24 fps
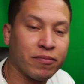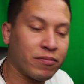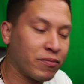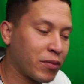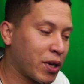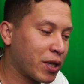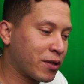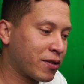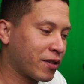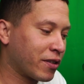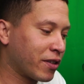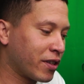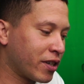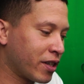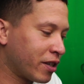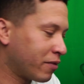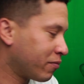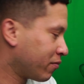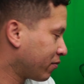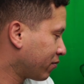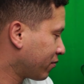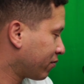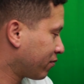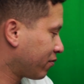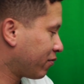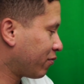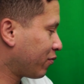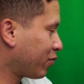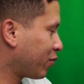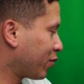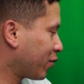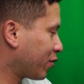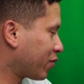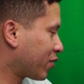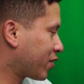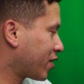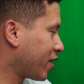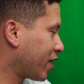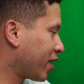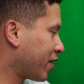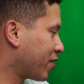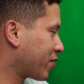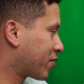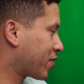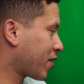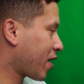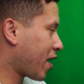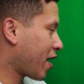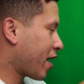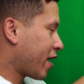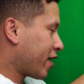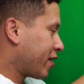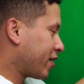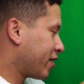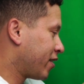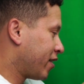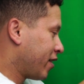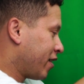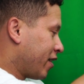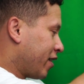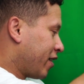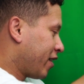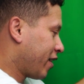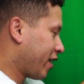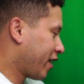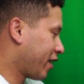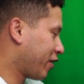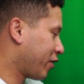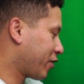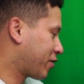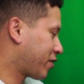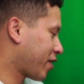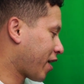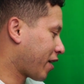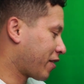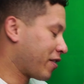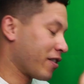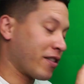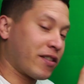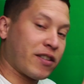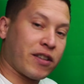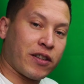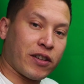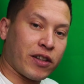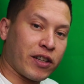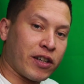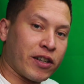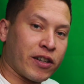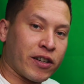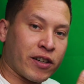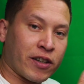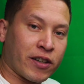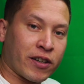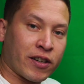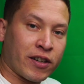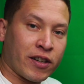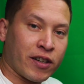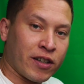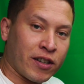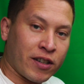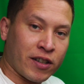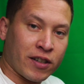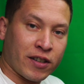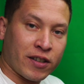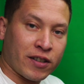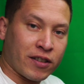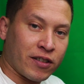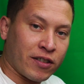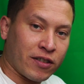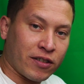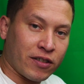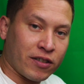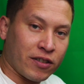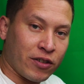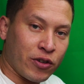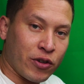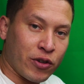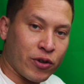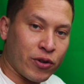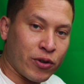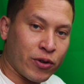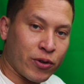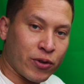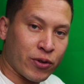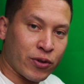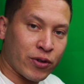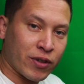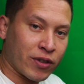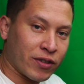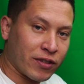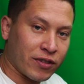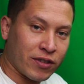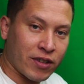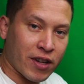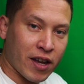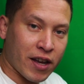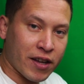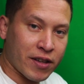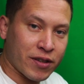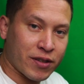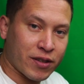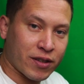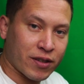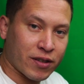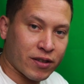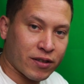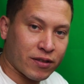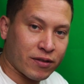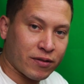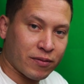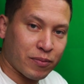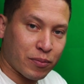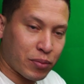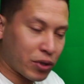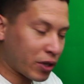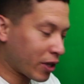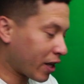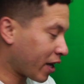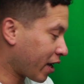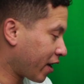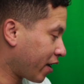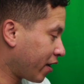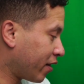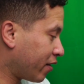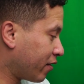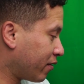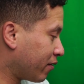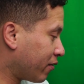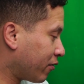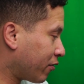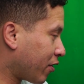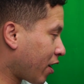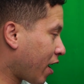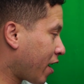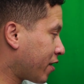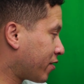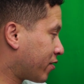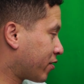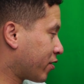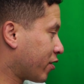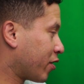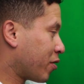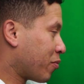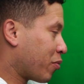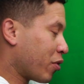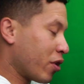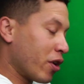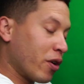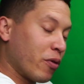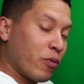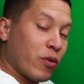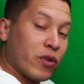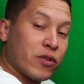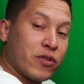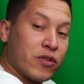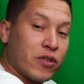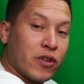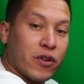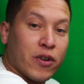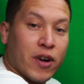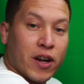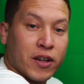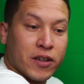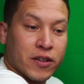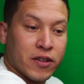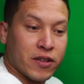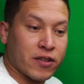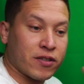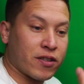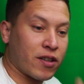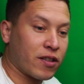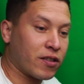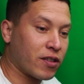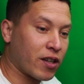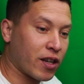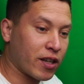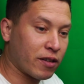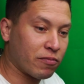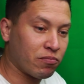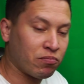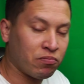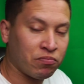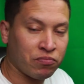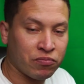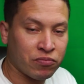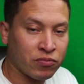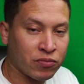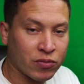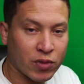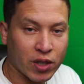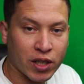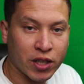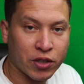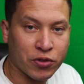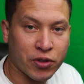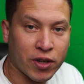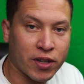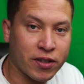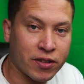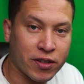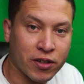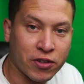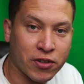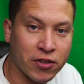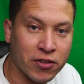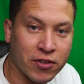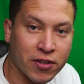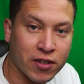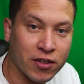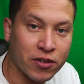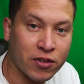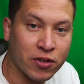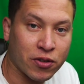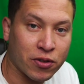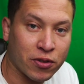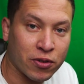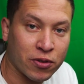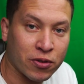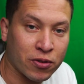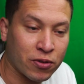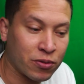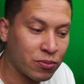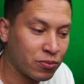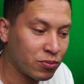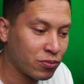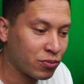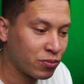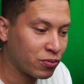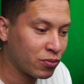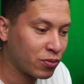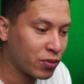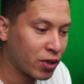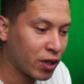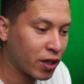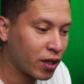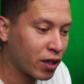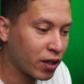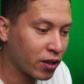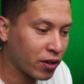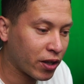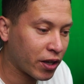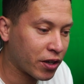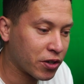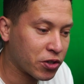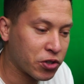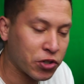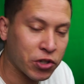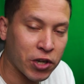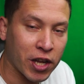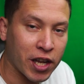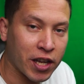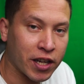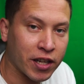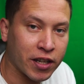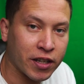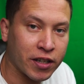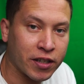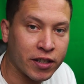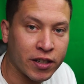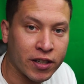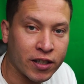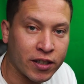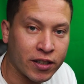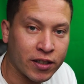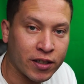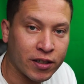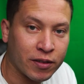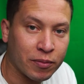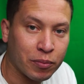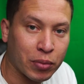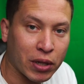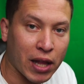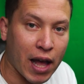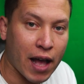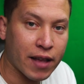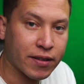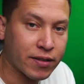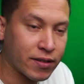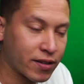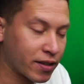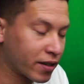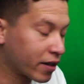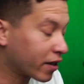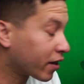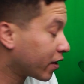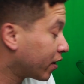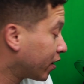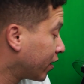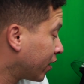Basically, sitting inside, it looks like this clear, new, nice, plain visor. But once you go out into the sunlight, it transitions into like a shaded plastic.